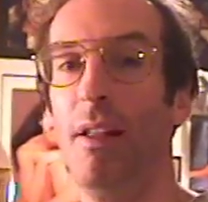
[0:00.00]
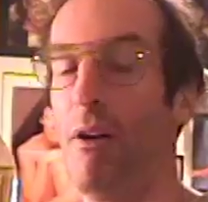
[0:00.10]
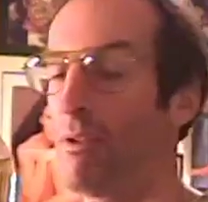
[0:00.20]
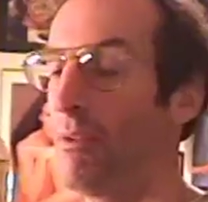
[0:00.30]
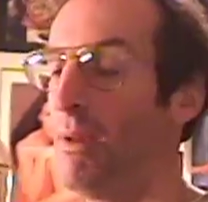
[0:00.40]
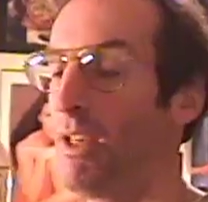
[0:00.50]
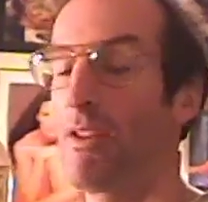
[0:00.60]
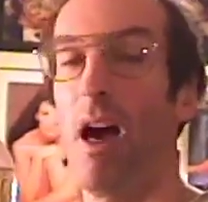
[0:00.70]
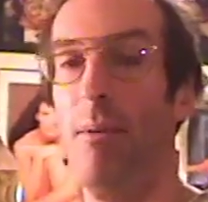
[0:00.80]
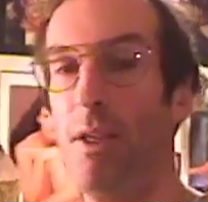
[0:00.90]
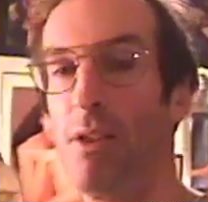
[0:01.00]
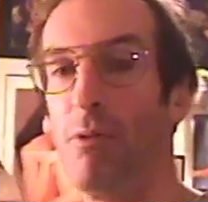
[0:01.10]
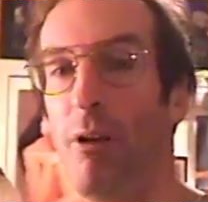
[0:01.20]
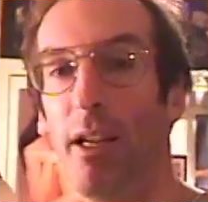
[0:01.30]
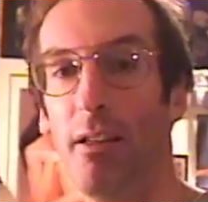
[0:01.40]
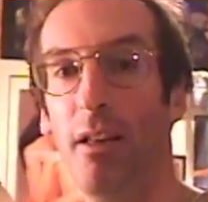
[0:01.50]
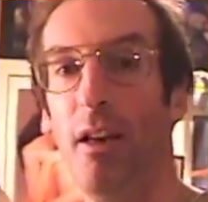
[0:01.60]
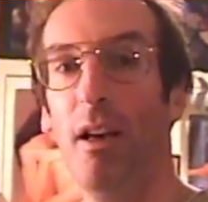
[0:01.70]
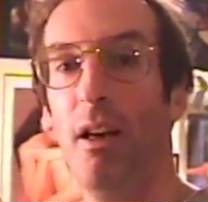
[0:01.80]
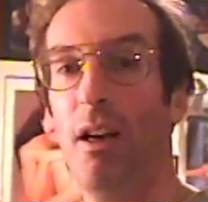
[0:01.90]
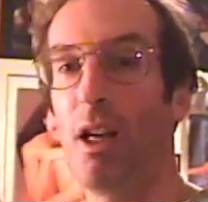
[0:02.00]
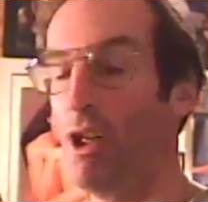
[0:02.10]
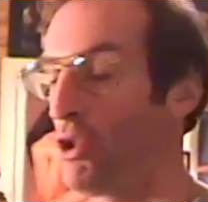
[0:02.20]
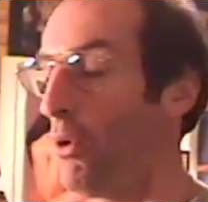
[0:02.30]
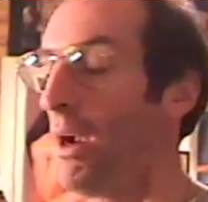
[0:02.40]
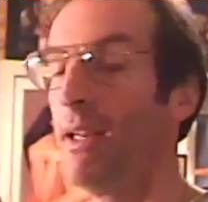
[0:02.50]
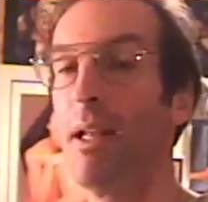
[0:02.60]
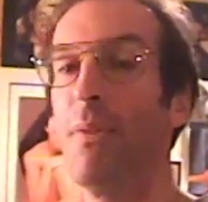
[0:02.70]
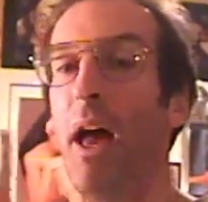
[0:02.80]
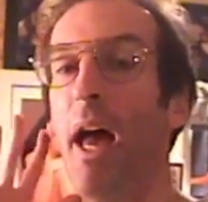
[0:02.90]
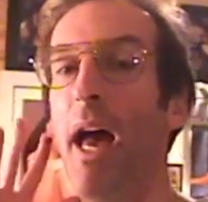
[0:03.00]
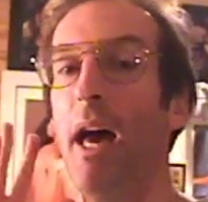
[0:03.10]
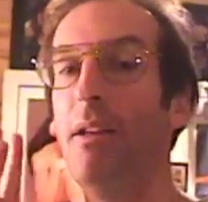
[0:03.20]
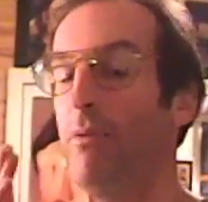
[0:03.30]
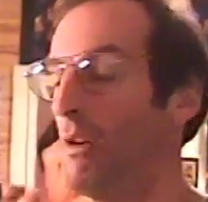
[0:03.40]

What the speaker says: Now, it could be a Siamese twin conjoined at the head.